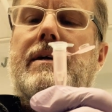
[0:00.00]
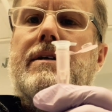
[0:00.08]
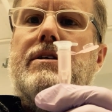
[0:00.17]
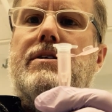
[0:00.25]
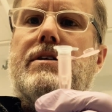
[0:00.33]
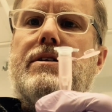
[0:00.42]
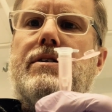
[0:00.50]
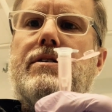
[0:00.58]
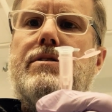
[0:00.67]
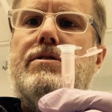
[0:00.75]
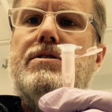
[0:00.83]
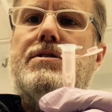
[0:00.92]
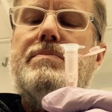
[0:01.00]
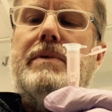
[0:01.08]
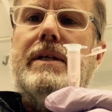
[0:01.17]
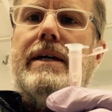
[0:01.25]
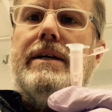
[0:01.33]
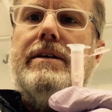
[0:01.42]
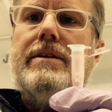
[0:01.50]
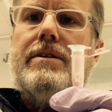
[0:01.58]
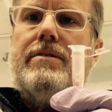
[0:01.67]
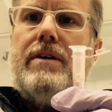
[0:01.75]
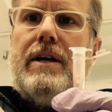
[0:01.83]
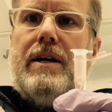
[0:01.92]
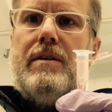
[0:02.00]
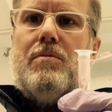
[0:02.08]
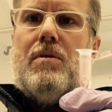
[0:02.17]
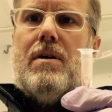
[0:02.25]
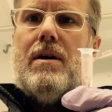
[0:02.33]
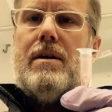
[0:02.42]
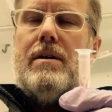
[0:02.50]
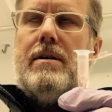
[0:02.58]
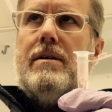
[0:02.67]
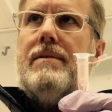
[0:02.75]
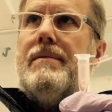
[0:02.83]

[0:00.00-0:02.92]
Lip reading: You can use molecular grade water.